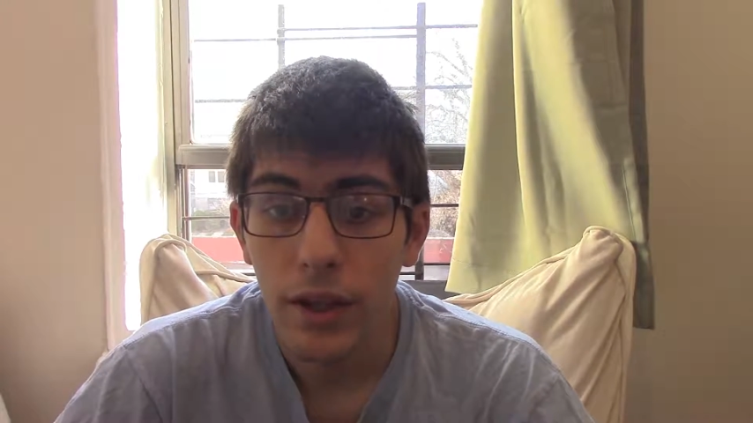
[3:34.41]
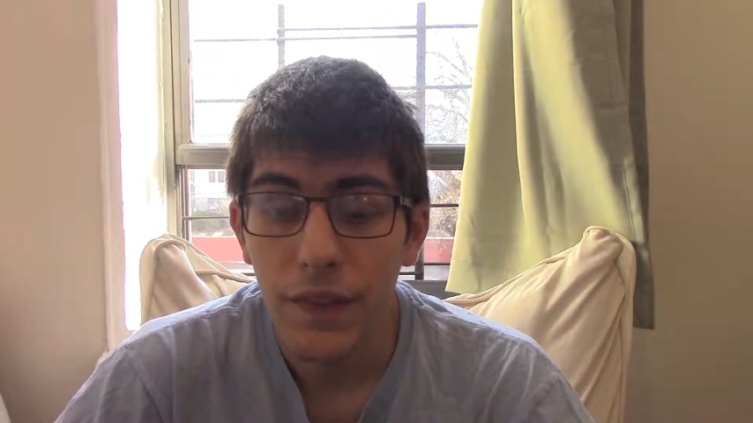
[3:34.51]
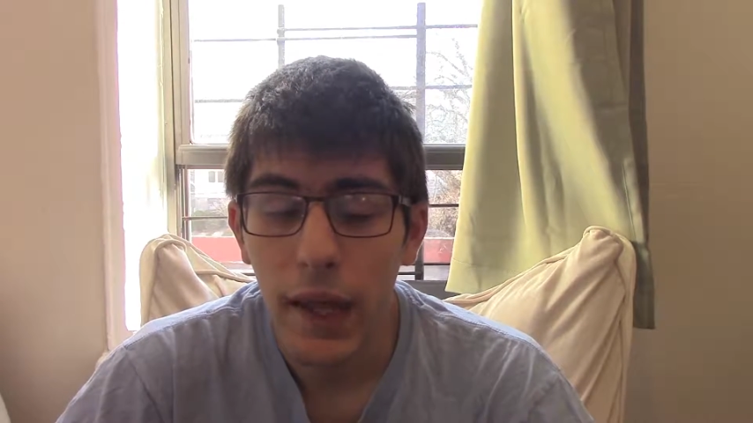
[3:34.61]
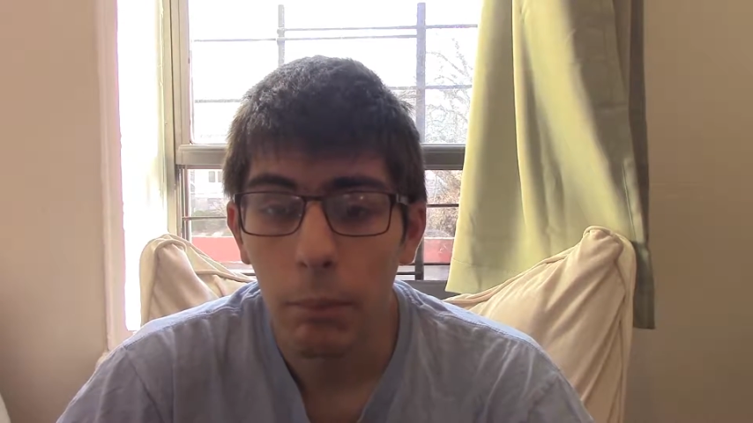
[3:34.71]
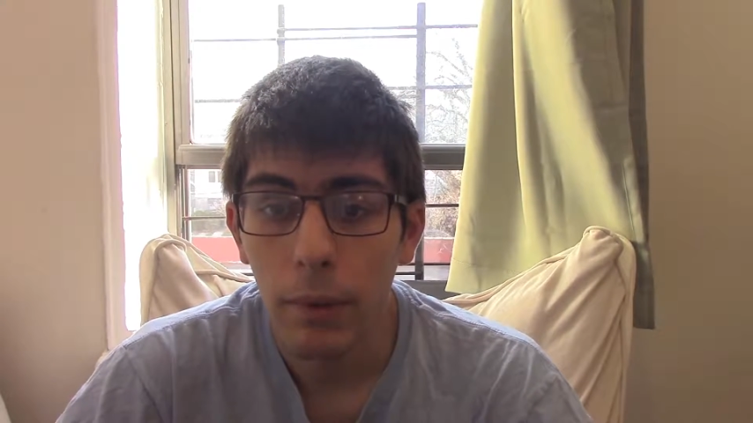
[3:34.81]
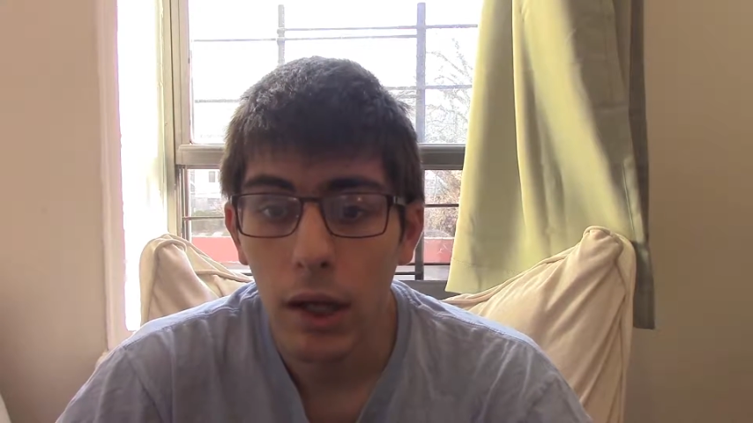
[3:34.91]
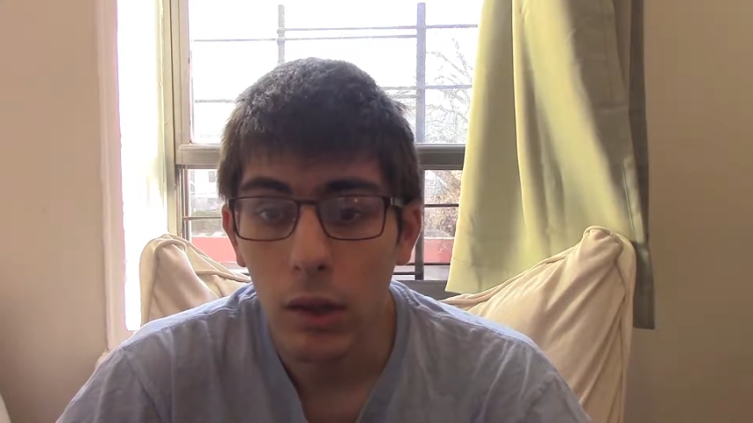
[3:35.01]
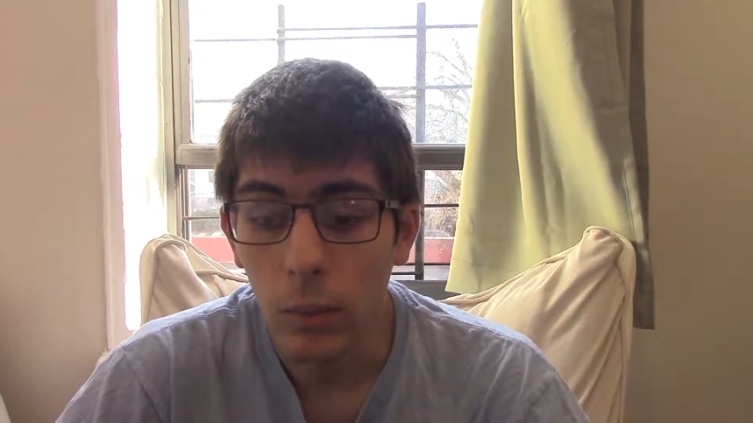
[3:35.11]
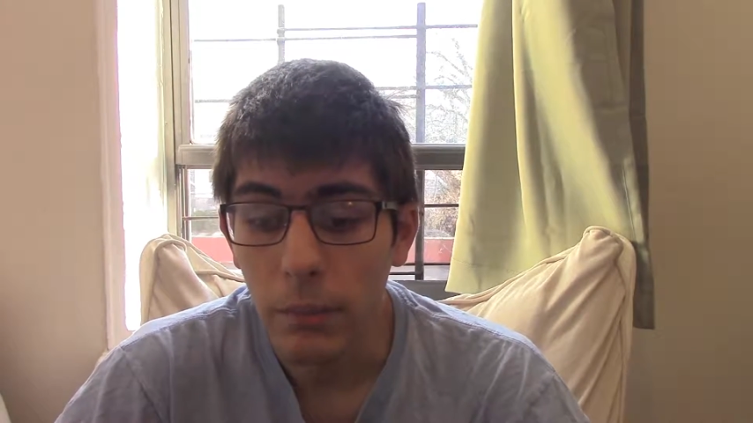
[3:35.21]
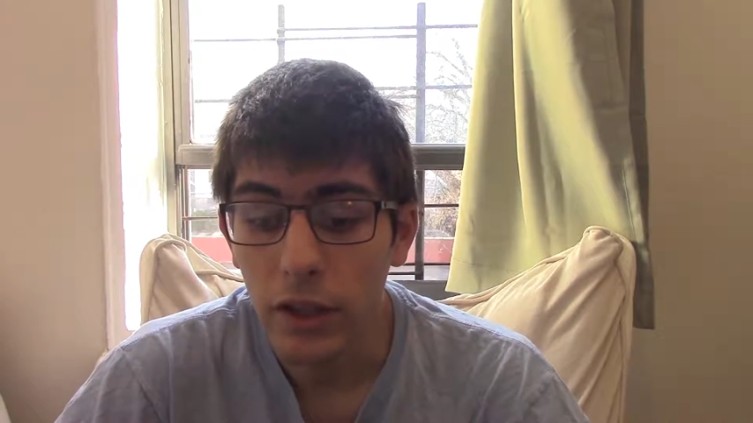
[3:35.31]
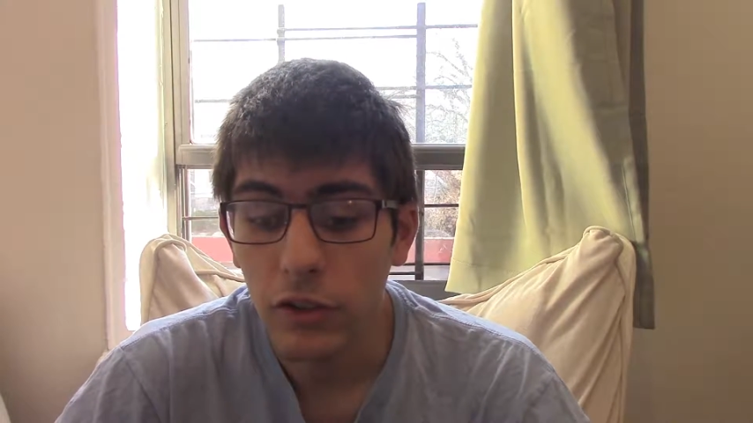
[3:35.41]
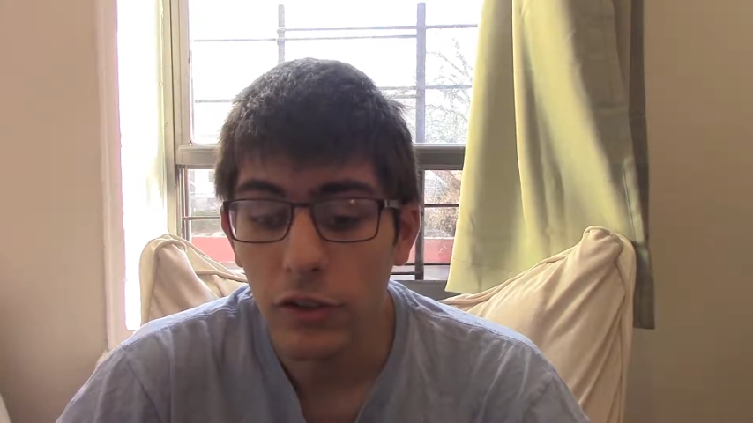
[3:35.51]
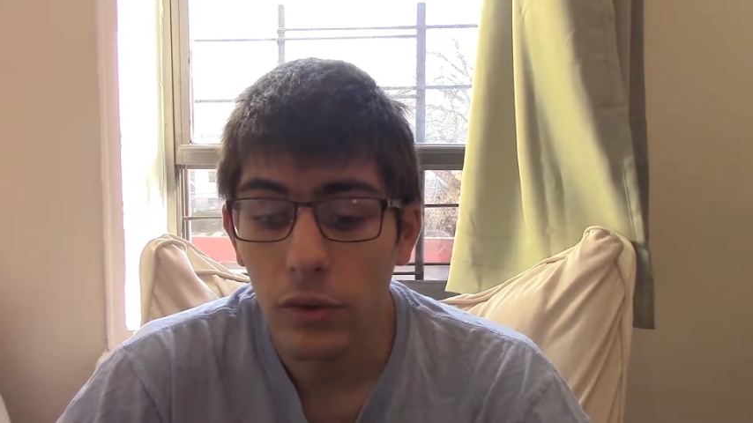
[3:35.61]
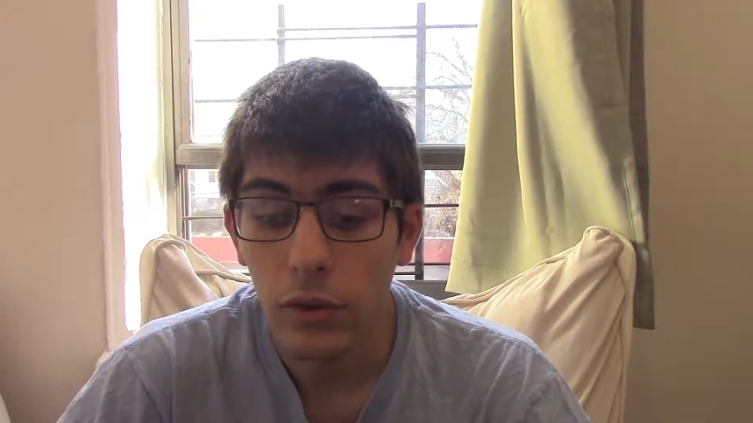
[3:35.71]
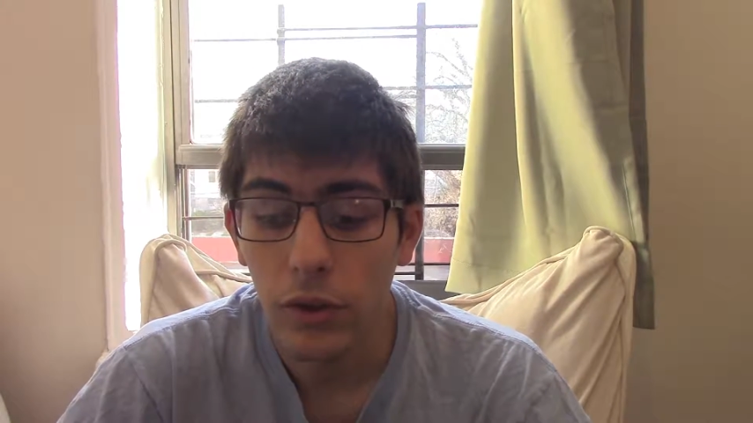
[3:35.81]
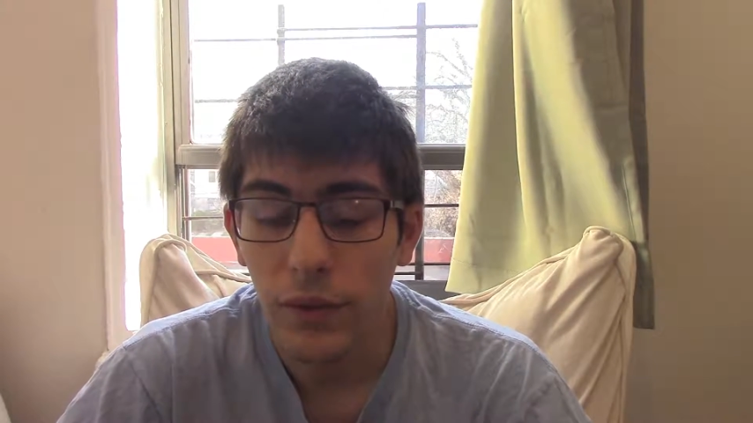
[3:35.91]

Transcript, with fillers: hit that bell, make sure